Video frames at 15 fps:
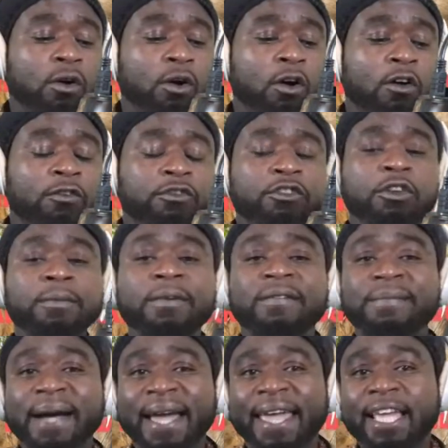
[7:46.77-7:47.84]
of some of
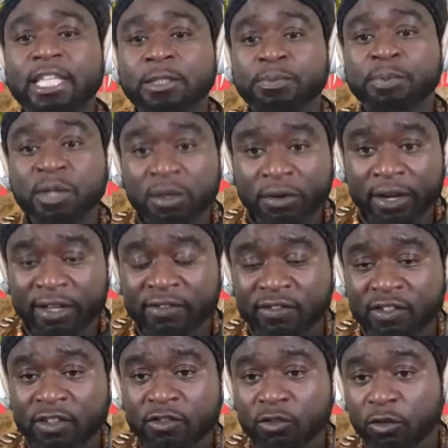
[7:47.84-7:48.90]
my
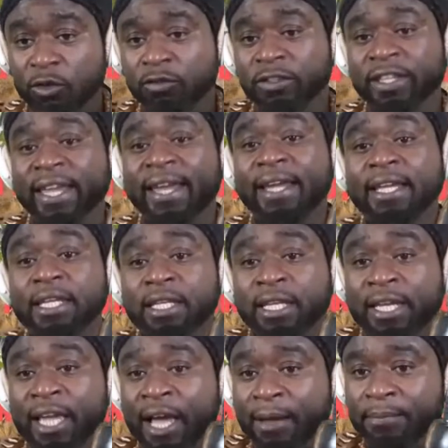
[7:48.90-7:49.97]
experiences over there in
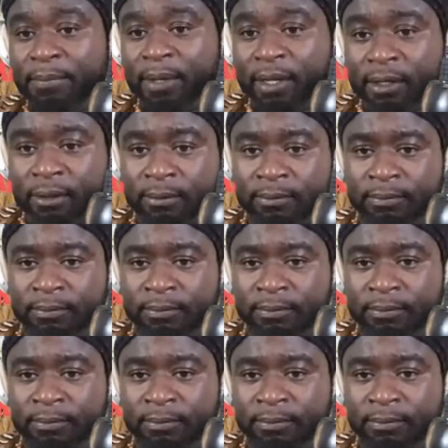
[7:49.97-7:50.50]
the Gambia.